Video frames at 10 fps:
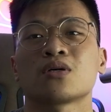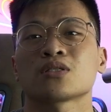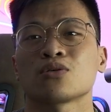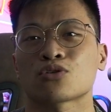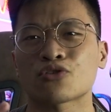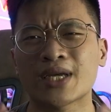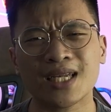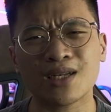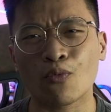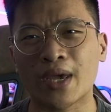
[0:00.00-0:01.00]
So train
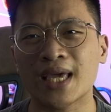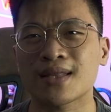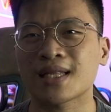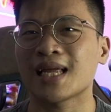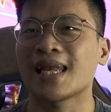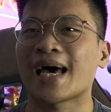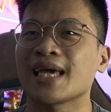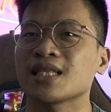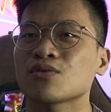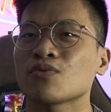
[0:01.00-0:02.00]
in a way that
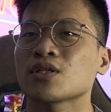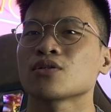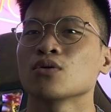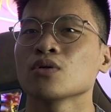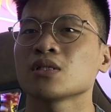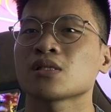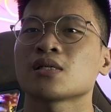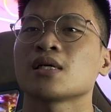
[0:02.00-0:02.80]
aligns with your goals